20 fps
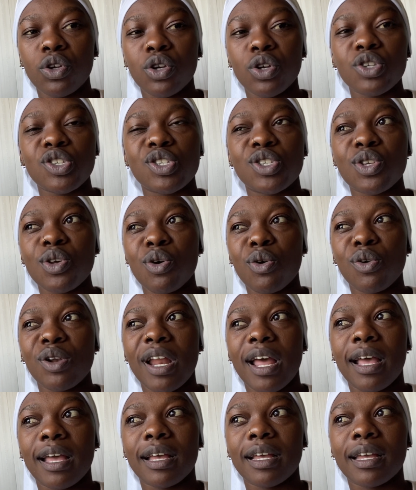So
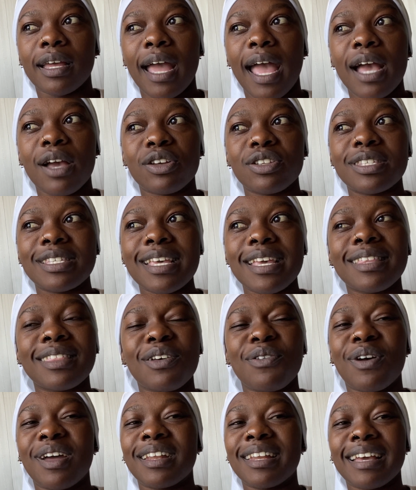like, I could take the
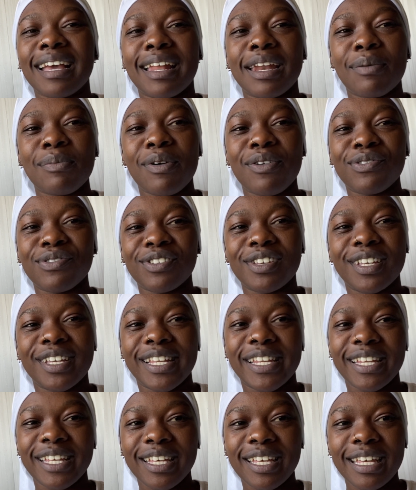one in
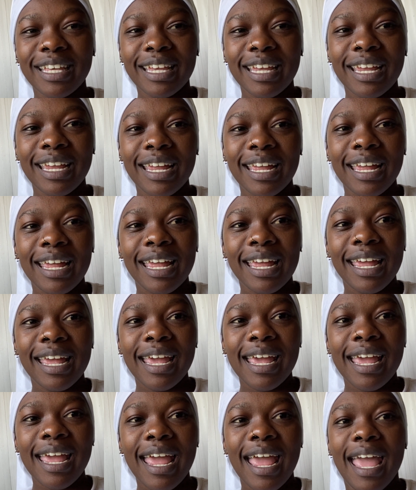anamavili
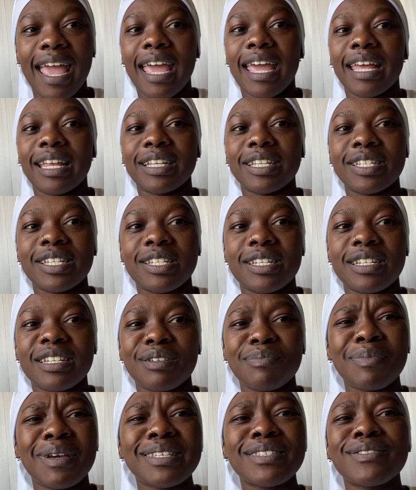and
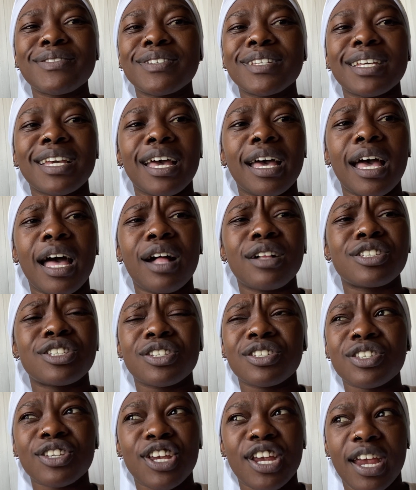figure I'll
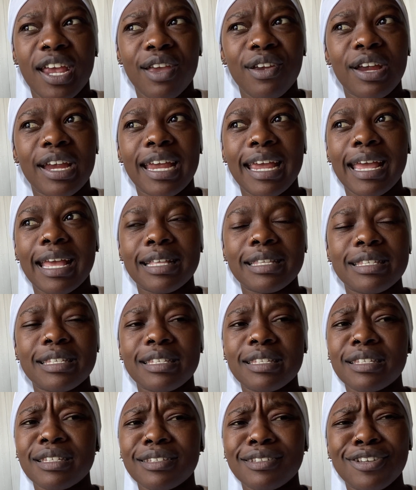just carry it,
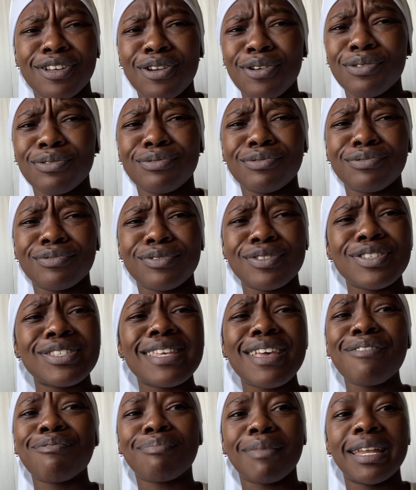you know, to
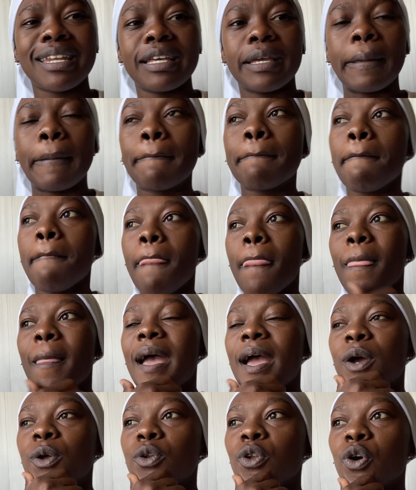save money.
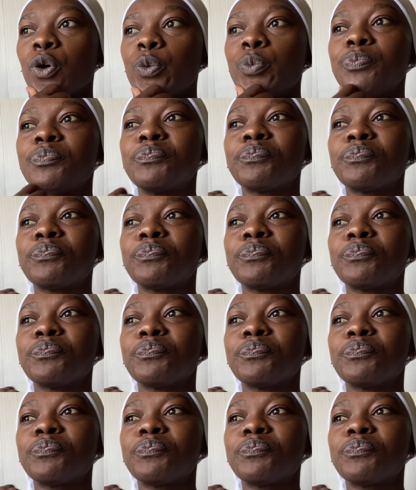I don't know.